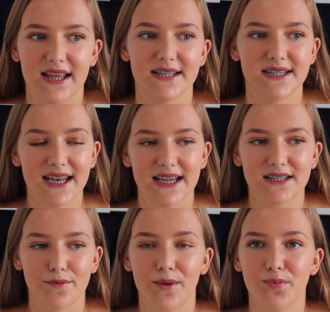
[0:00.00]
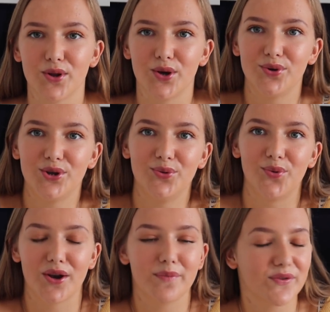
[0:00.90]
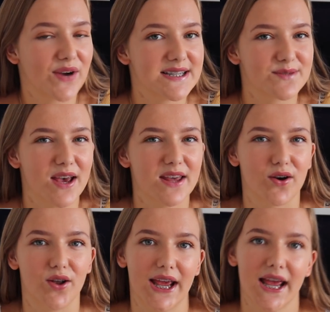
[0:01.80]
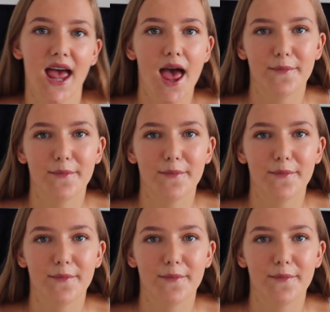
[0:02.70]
then sit next to people who you want to be friends with or like